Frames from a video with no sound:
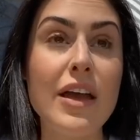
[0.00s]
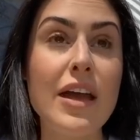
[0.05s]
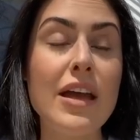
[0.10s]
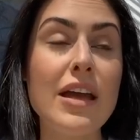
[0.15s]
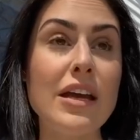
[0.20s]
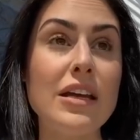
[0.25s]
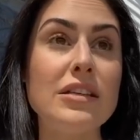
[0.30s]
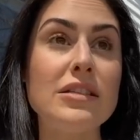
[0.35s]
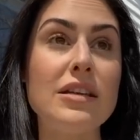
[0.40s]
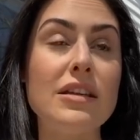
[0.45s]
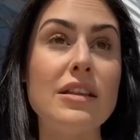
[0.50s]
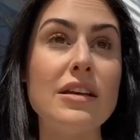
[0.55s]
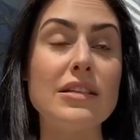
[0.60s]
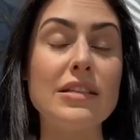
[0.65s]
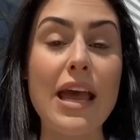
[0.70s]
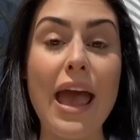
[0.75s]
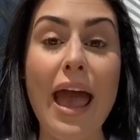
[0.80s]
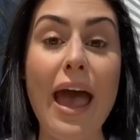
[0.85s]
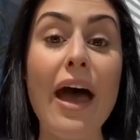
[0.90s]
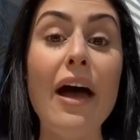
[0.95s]
into this
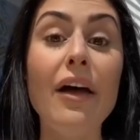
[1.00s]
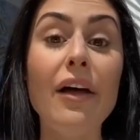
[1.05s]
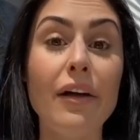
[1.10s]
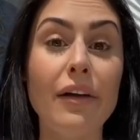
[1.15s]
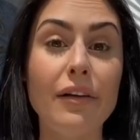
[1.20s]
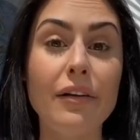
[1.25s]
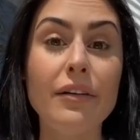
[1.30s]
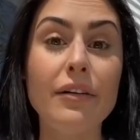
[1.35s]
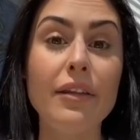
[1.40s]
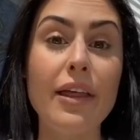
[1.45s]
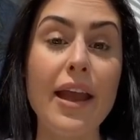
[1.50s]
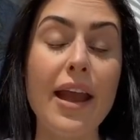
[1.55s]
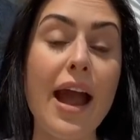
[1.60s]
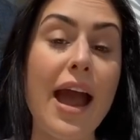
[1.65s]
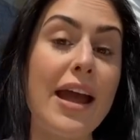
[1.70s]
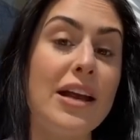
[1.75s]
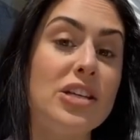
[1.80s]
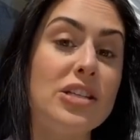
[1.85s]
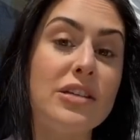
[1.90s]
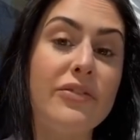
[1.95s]
hell? Like,
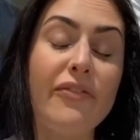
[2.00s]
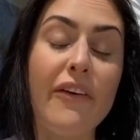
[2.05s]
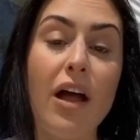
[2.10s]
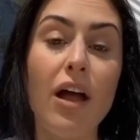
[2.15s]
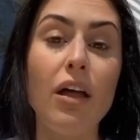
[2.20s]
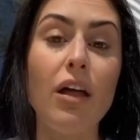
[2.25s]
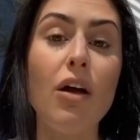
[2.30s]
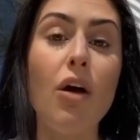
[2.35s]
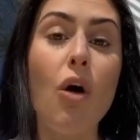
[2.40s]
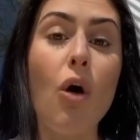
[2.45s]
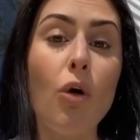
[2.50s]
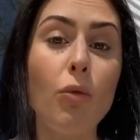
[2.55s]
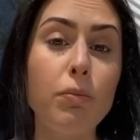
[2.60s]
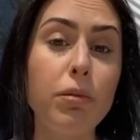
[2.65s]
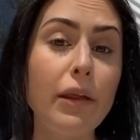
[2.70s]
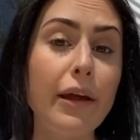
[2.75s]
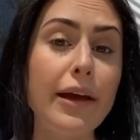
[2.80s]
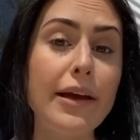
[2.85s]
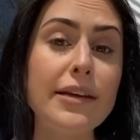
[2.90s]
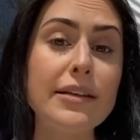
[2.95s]
I just felt
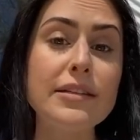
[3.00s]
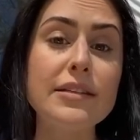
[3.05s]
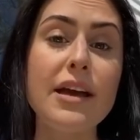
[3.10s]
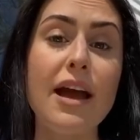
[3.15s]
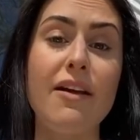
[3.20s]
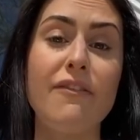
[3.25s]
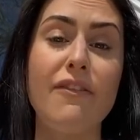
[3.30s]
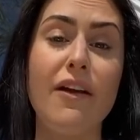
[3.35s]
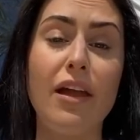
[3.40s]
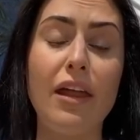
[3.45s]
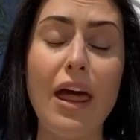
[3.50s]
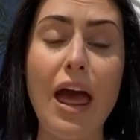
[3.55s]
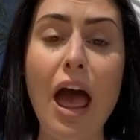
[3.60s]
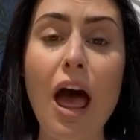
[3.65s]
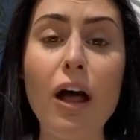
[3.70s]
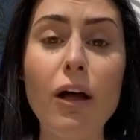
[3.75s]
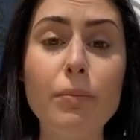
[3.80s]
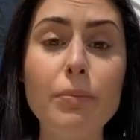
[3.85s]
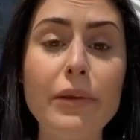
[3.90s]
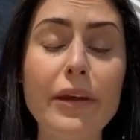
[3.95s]
hopeless. I felt
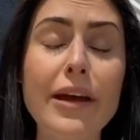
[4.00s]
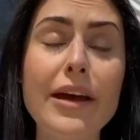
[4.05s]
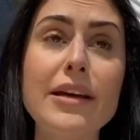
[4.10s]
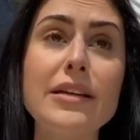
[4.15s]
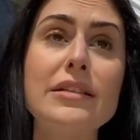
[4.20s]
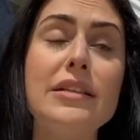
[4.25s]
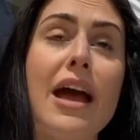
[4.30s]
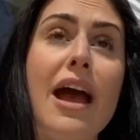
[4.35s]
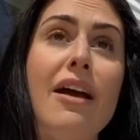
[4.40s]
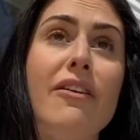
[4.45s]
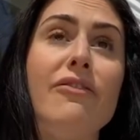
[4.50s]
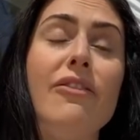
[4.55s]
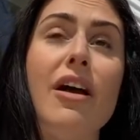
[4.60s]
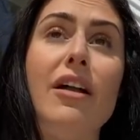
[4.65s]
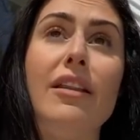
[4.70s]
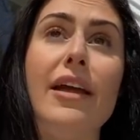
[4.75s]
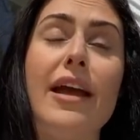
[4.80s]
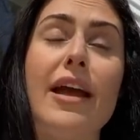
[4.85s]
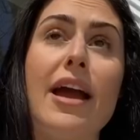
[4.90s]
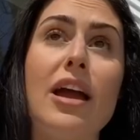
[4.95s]
helpless. I
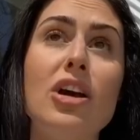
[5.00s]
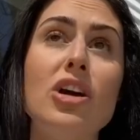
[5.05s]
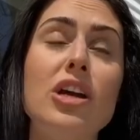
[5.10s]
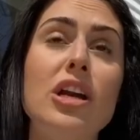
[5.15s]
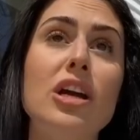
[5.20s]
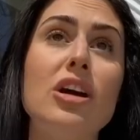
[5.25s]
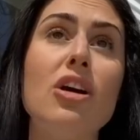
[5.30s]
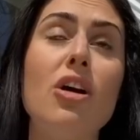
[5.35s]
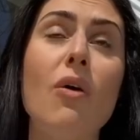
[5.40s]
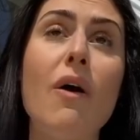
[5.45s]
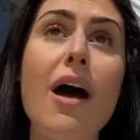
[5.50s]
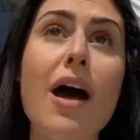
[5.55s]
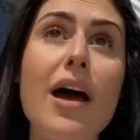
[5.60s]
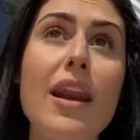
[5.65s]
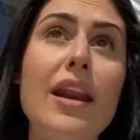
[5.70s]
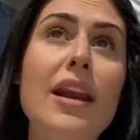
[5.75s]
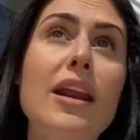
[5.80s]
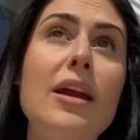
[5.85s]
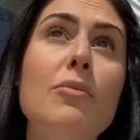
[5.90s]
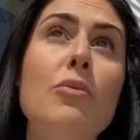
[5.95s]
felt like I couldn't go on
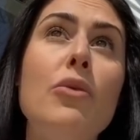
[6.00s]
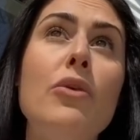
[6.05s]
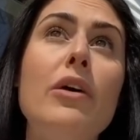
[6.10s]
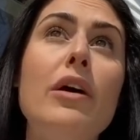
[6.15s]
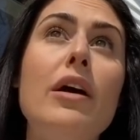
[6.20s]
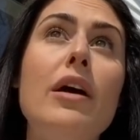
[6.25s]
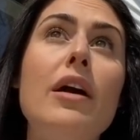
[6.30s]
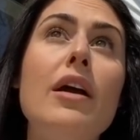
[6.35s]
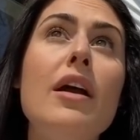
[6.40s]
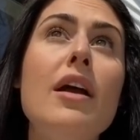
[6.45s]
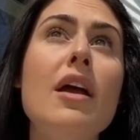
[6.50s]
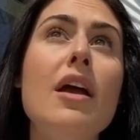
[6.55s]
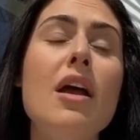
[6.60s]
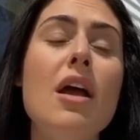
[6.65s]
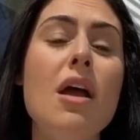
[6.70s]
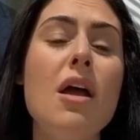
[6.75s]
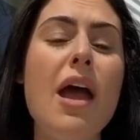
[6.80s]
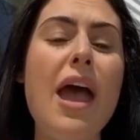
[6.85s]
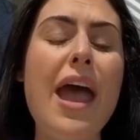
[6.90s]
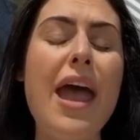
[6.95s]
anymore.
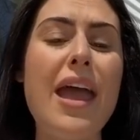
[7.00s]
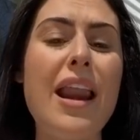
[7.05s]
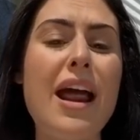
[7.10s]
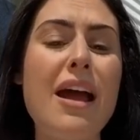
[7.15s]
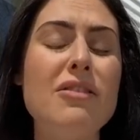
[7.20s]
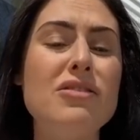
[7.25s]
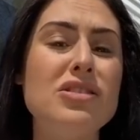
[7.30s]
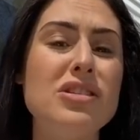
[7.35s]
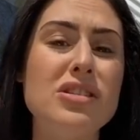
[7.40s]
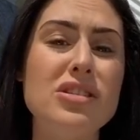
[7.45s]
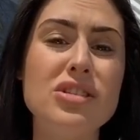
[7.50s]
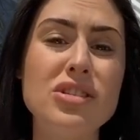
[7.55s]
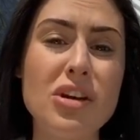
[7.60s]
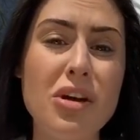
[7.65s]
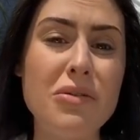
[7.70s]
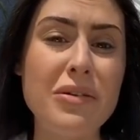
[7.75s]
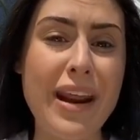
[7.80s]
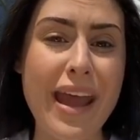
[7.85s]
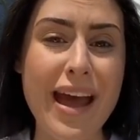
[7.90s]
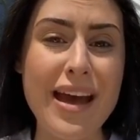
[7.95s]
And I was just
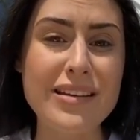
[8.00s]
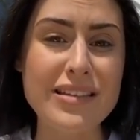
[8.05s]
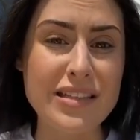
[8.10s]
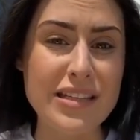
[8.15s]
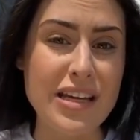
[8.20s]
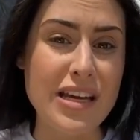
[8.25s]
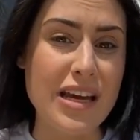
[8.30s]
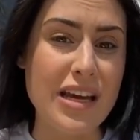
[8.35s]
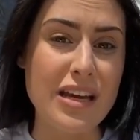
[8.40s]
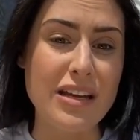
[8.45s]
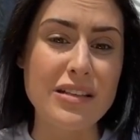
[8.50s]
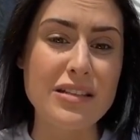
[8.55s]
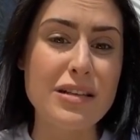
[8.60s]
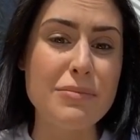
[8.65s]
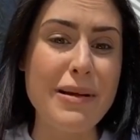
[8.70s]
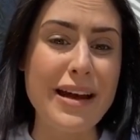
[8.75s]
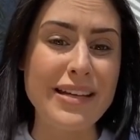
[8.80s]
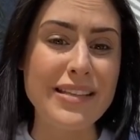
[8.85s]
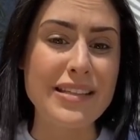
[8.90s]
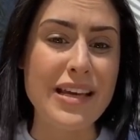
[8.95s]
so nasty to
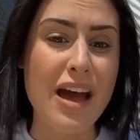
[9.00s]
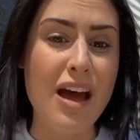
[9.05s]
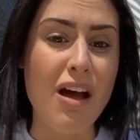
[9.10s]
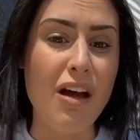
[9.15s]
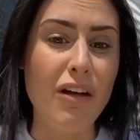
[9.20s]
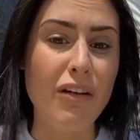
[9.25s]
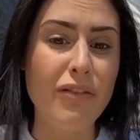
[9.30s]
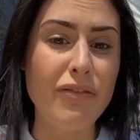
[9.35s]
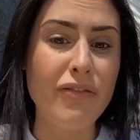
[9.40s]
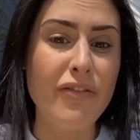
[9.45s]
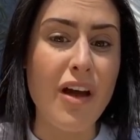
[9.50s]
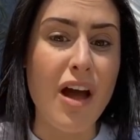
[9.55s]
myself.